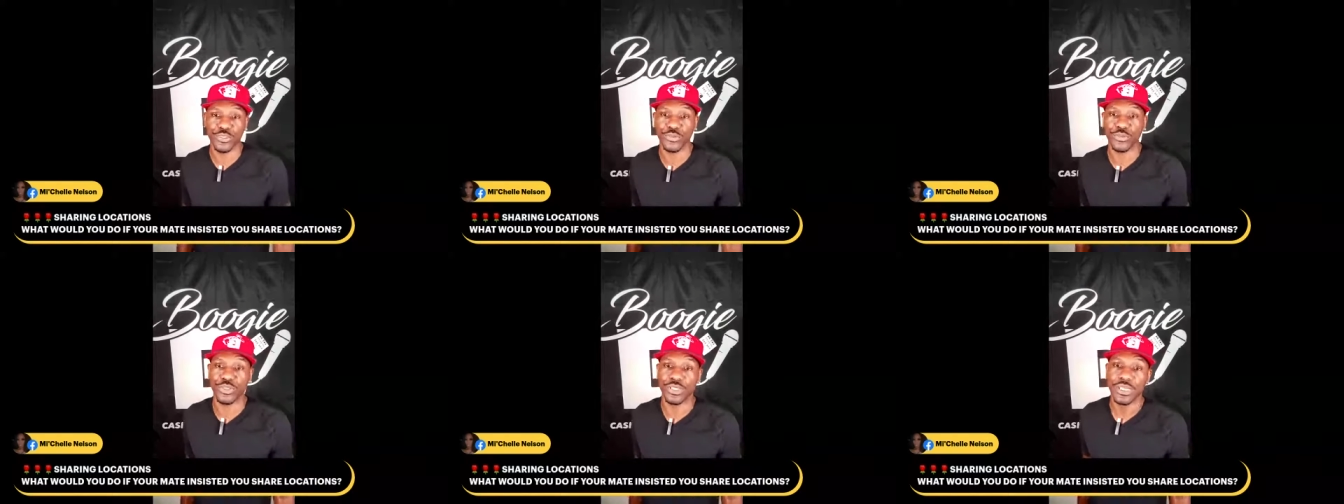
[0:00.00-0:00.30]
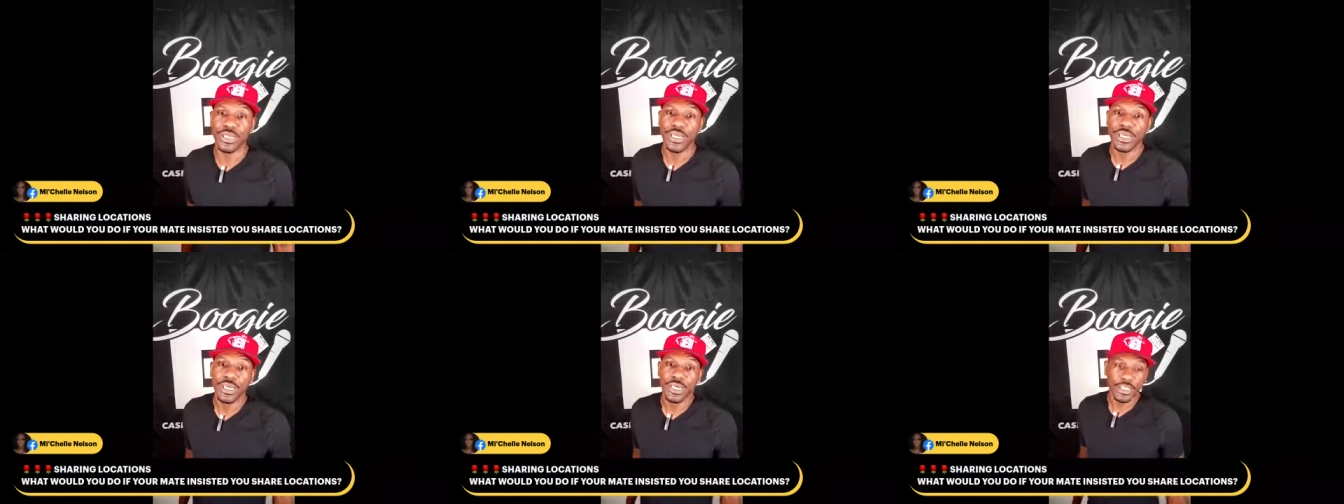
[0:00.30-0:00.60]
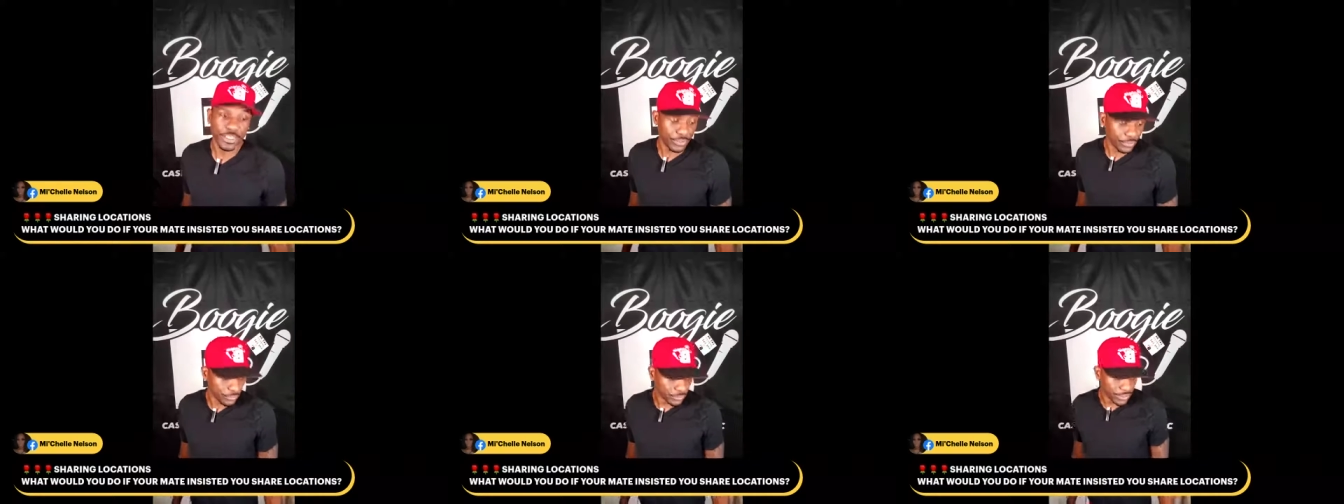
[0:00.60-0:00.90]
you doing?
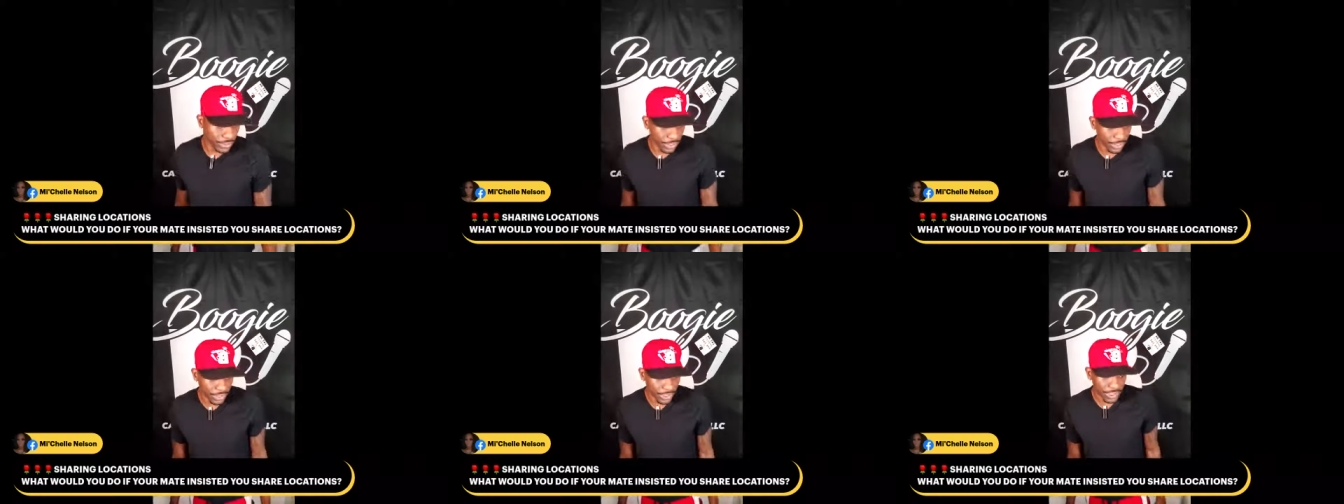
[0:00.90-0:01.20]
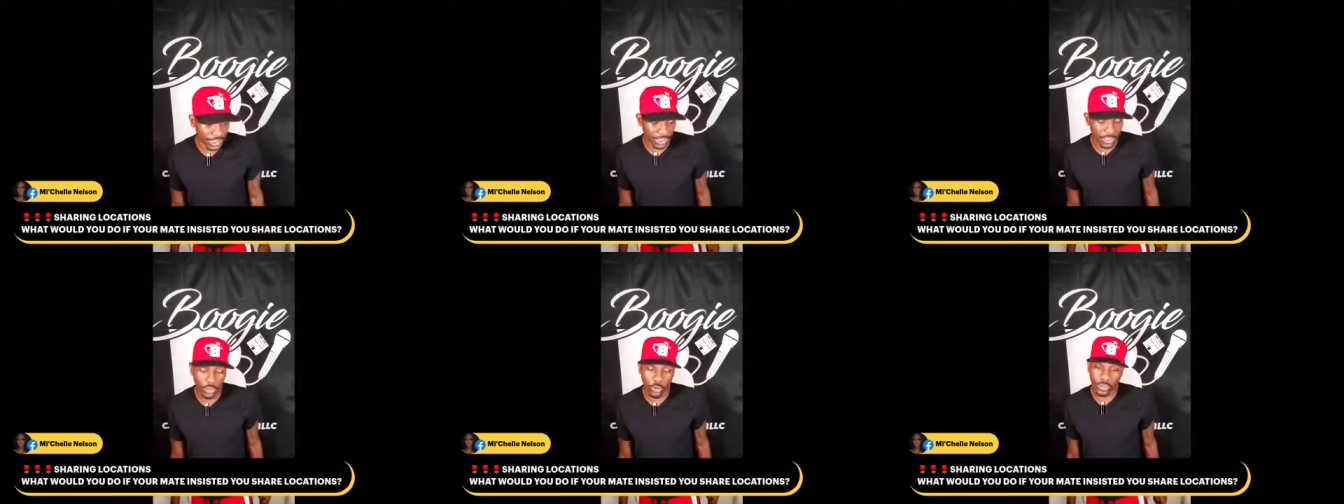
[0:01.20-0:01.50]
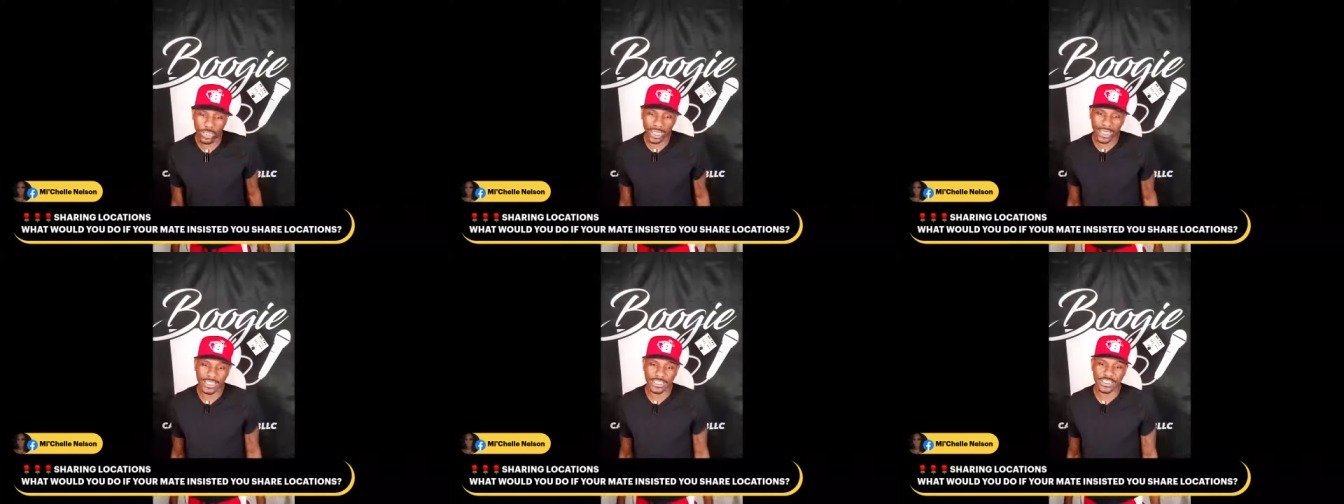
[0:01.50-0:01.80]
You turning your
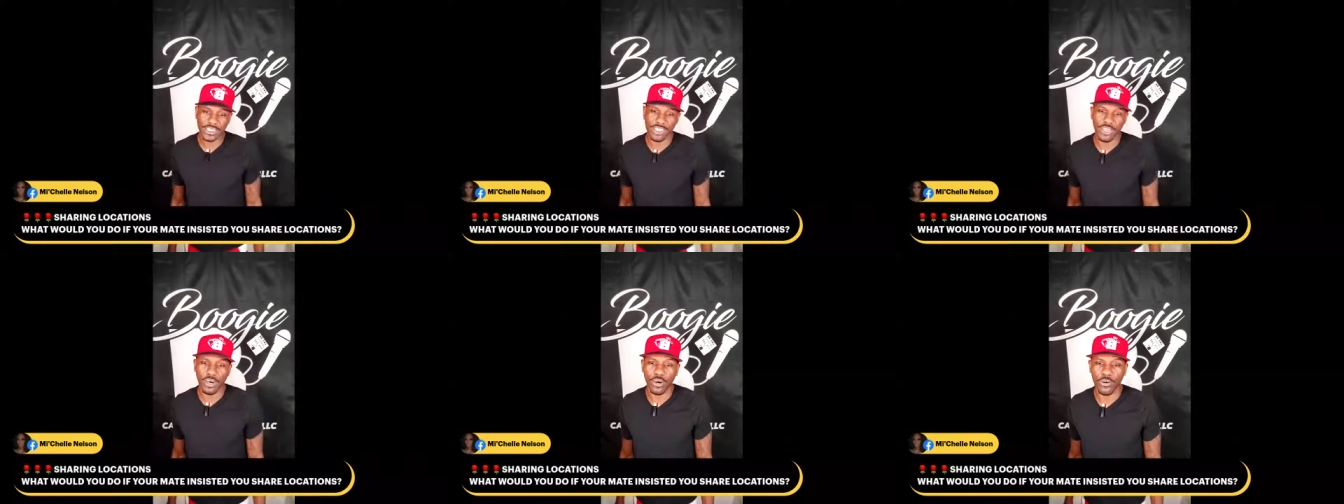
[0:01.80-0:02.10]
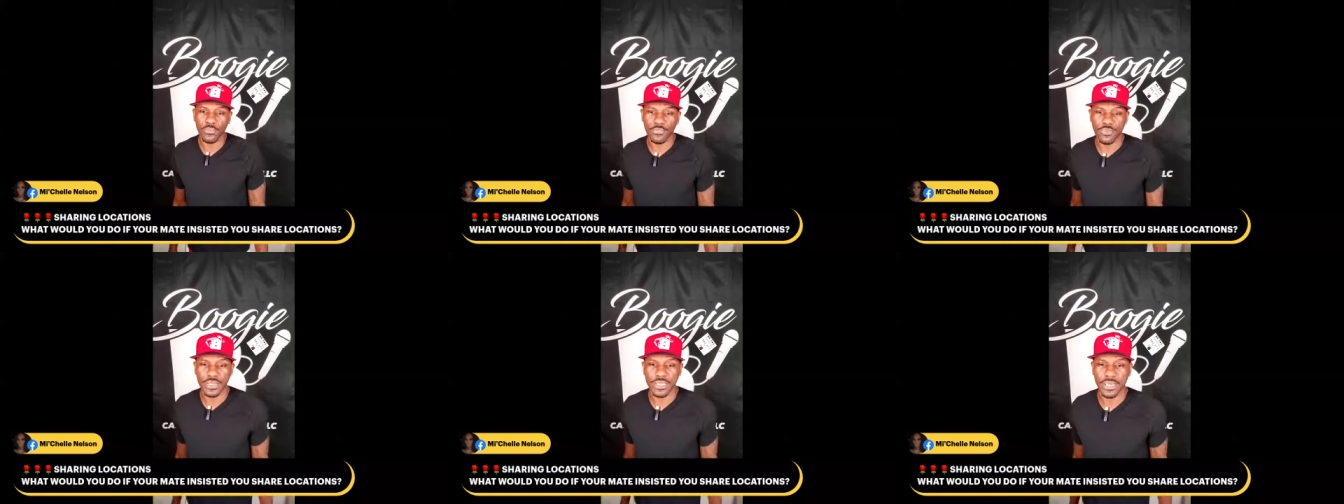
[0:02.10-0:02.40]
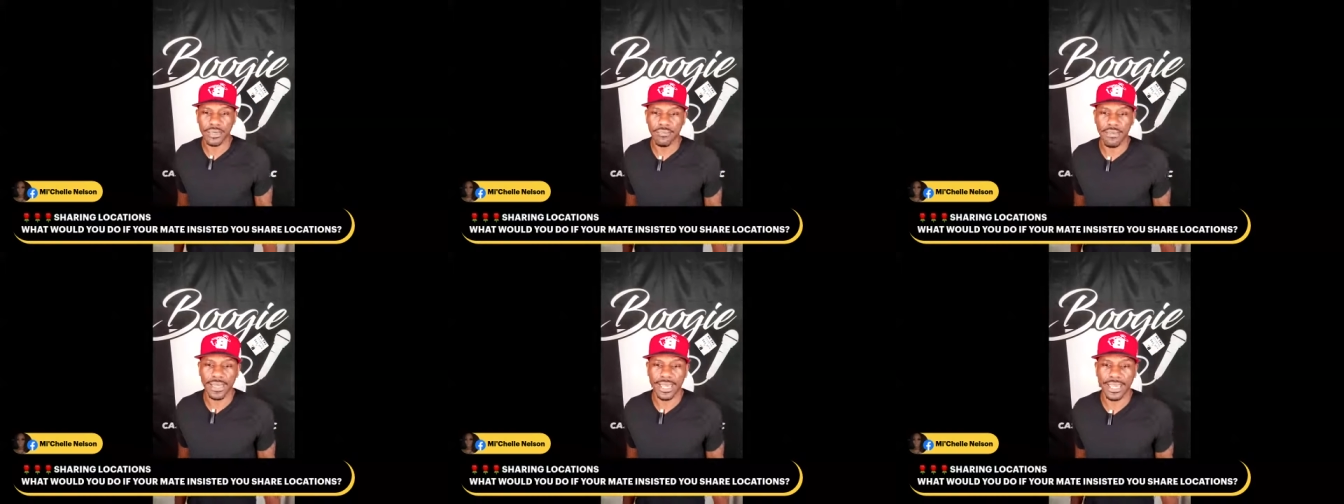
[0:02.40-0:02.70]
location on for
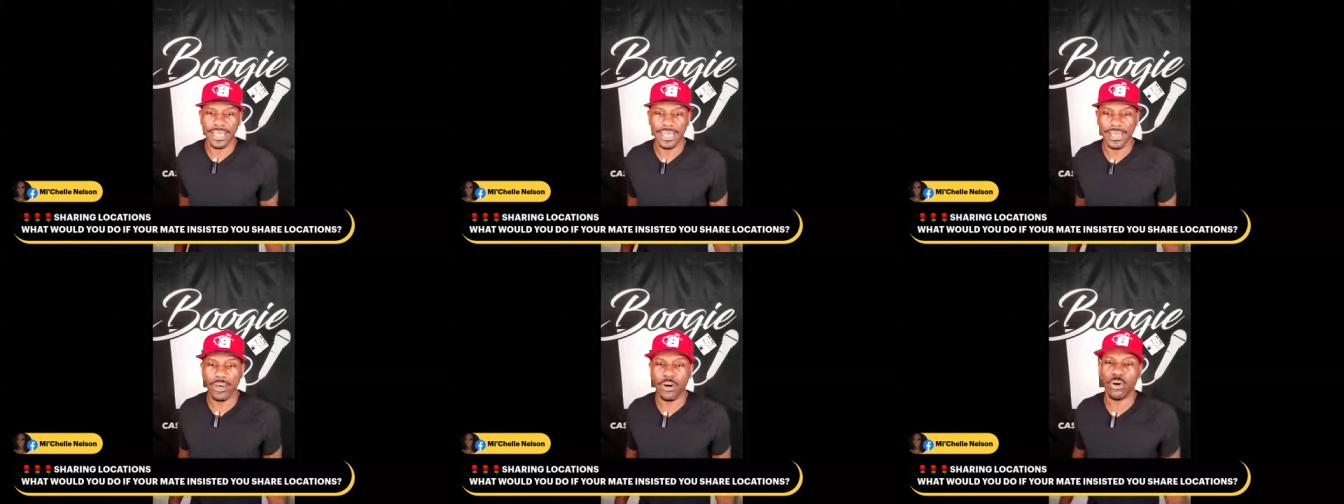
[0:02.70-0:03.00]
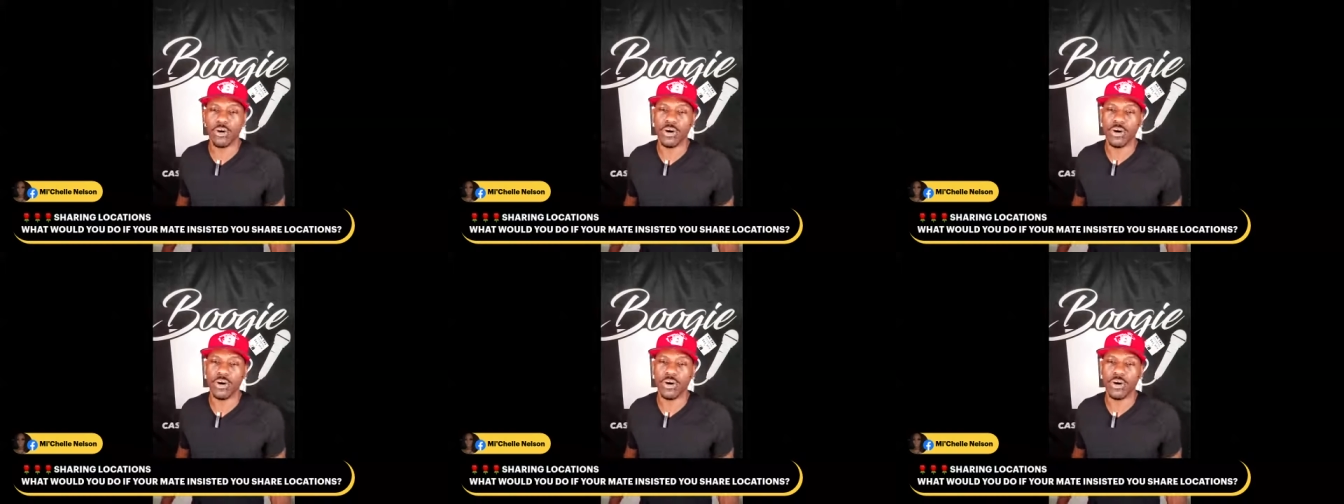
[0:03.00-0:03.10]
your man